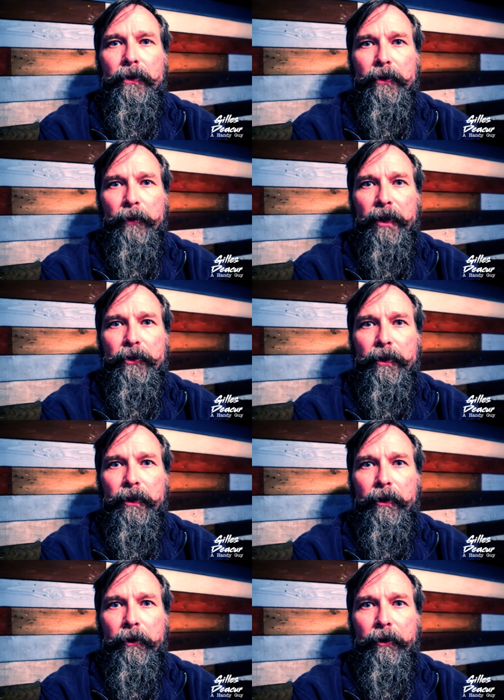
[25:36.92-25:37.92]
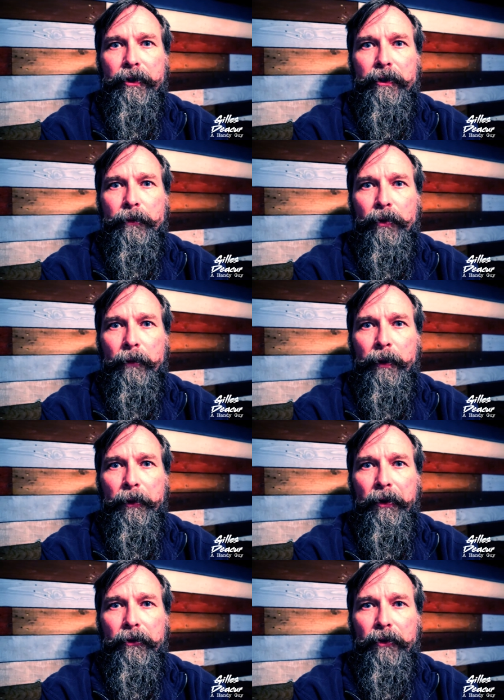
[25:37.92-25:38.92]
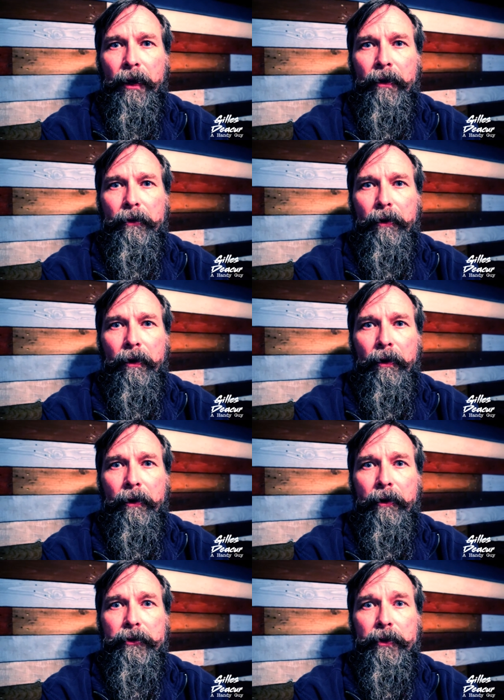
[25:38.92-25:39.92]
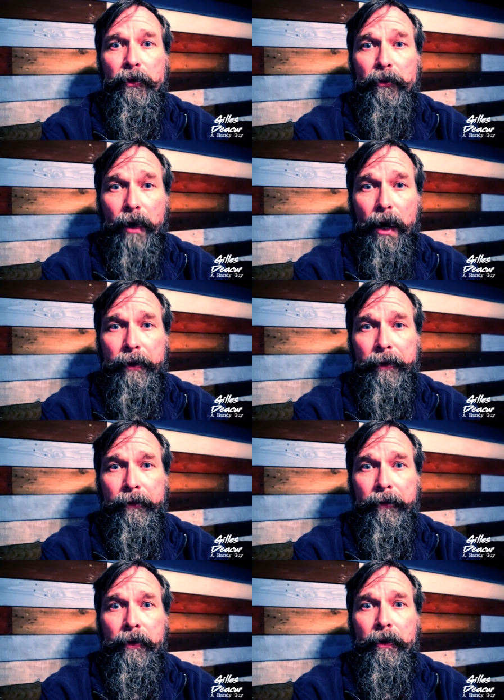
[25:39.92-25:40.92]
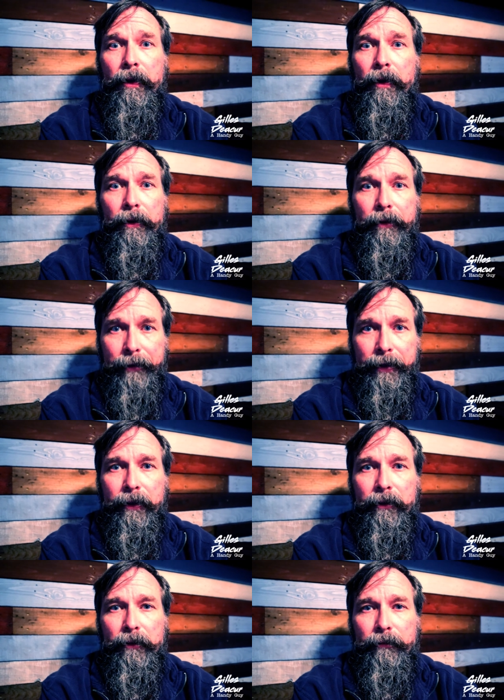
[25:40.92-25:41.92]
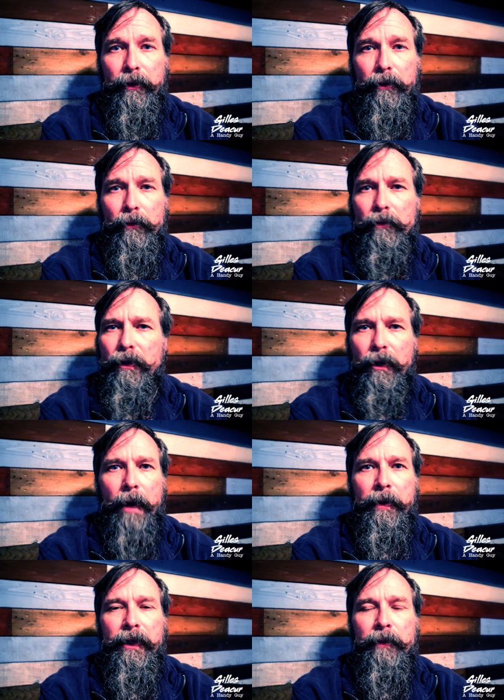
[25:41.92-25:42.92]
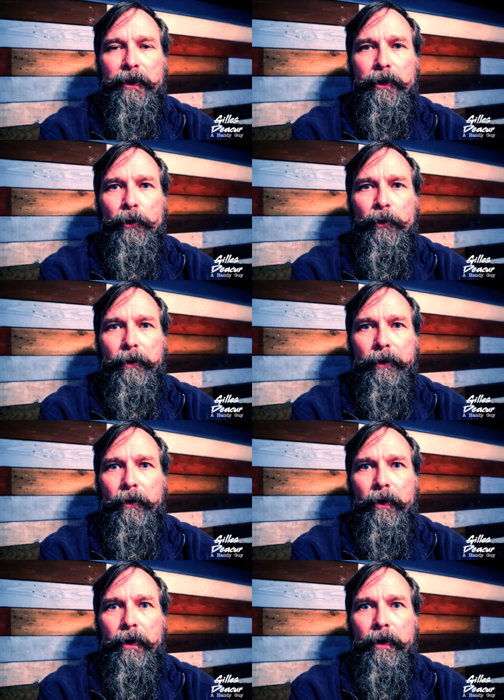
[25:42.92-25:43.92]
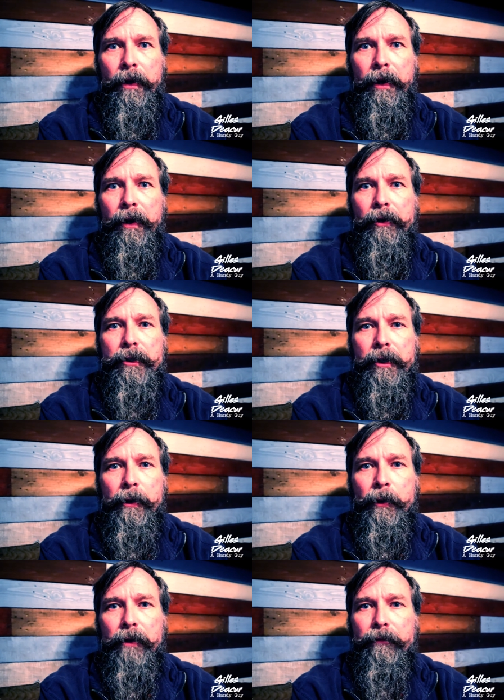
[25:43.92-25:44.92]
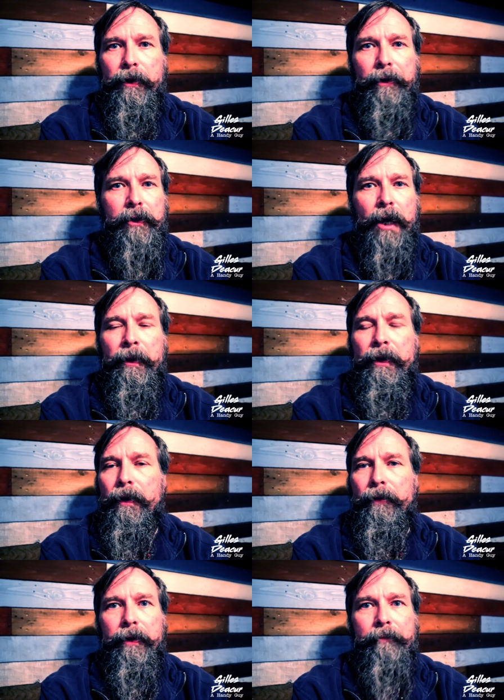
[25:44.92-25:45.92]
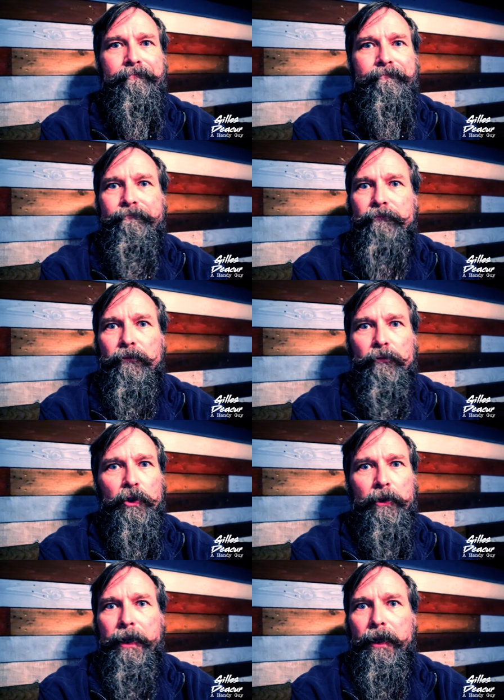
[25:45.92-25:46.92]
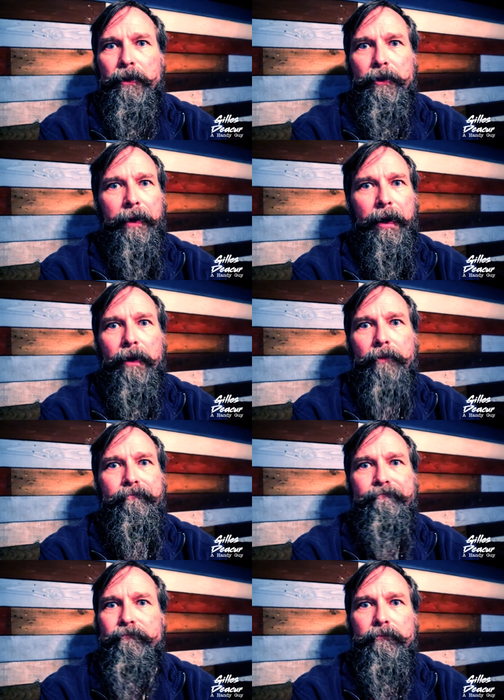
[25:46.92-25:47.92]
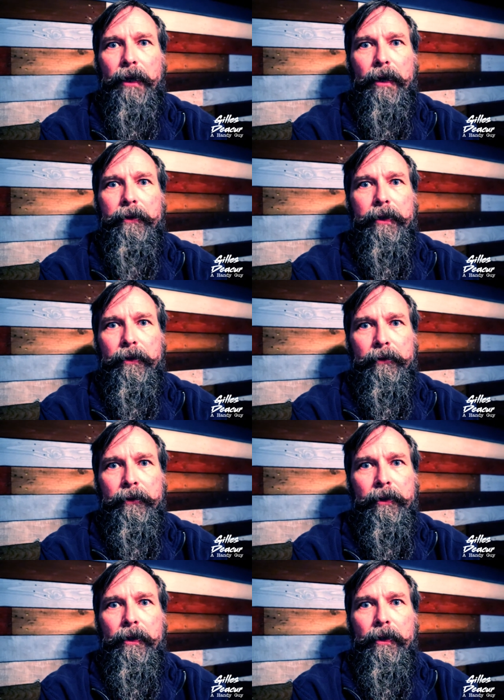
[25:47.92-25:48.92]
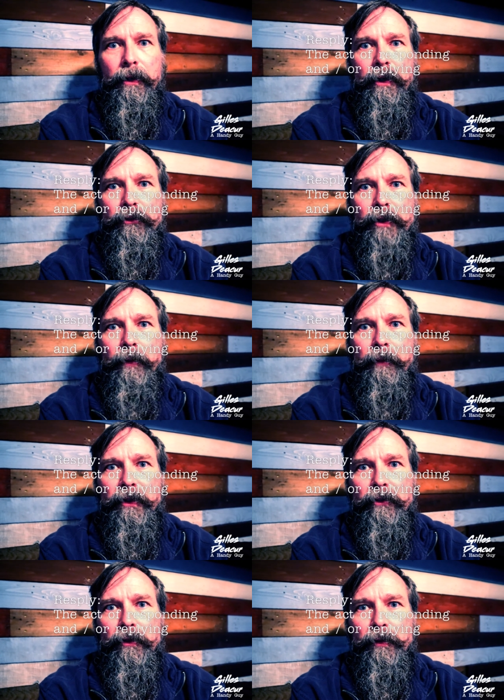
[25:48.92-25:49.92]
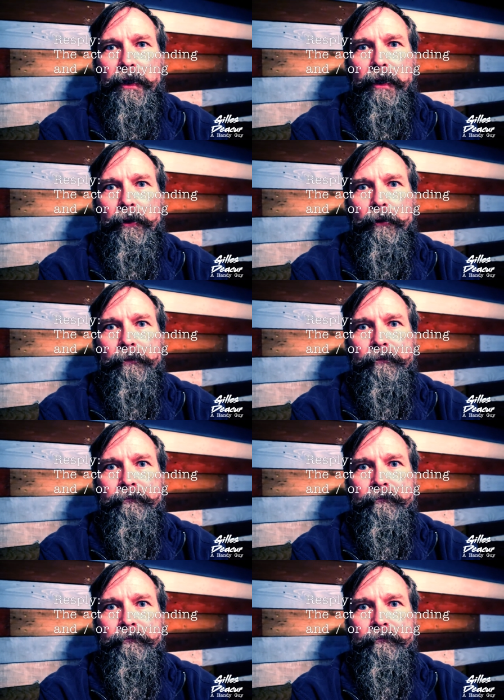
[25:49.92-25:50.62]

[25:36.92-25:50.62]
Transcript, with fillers: Some ways you can encourage and support me with this channel are subscribing, liking this video, commenting below, and sharing with your friends. Comment anything. Do you like it? Do you hate it? I don't care. I'll try my best to reply to you.